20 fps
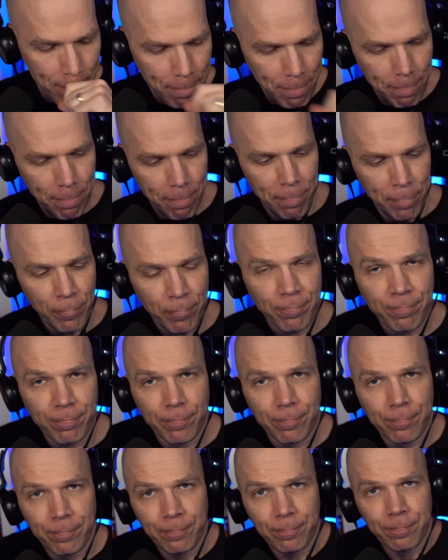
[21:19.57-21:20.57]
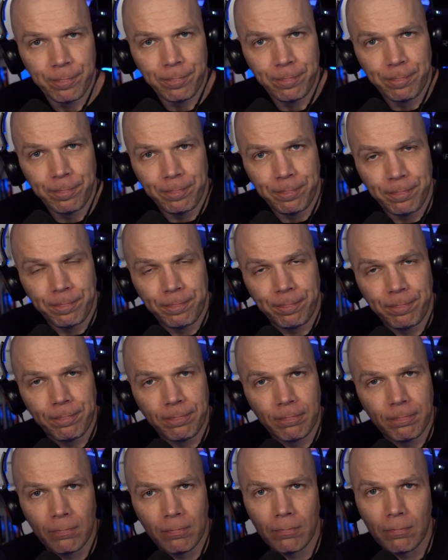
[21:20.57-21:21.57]

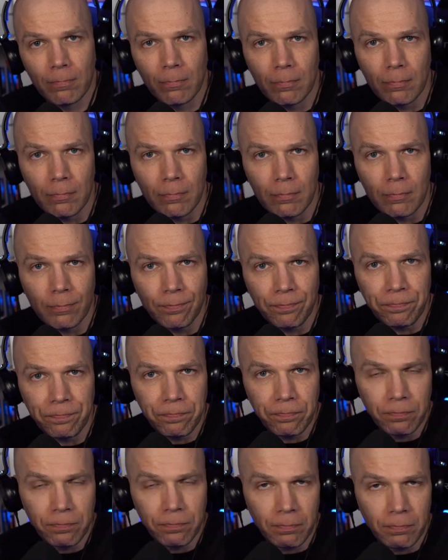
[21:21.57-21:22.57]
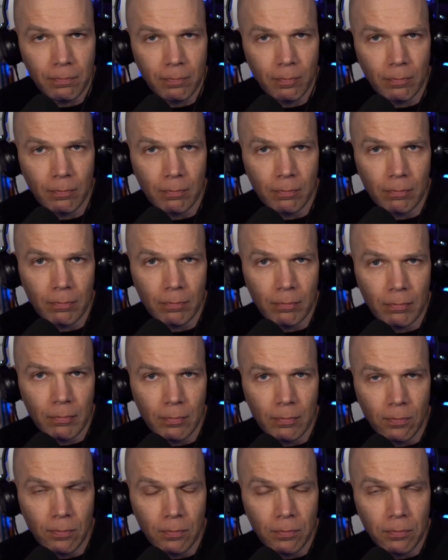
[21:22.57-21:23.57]

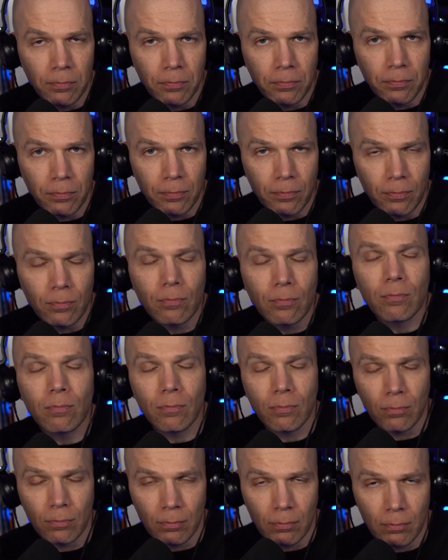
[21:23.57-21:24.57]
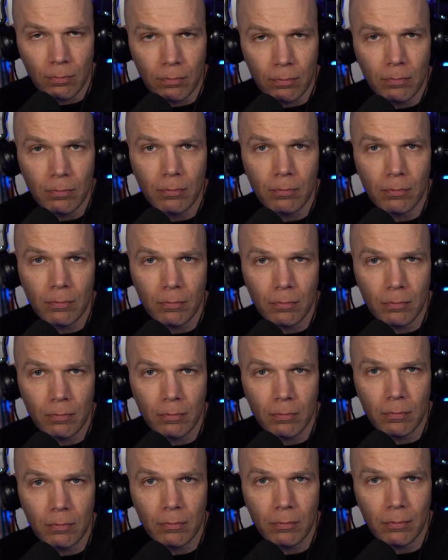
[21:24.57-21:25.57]

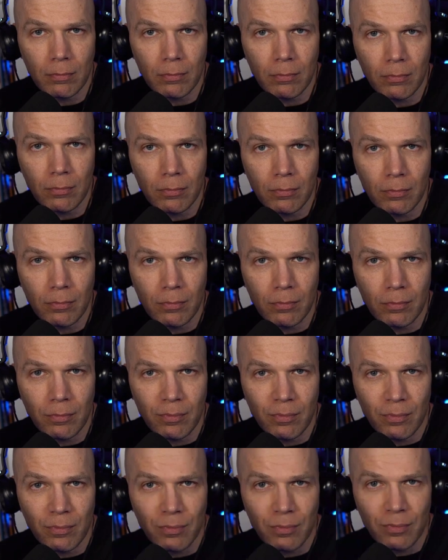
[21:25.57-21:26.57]
[no speech]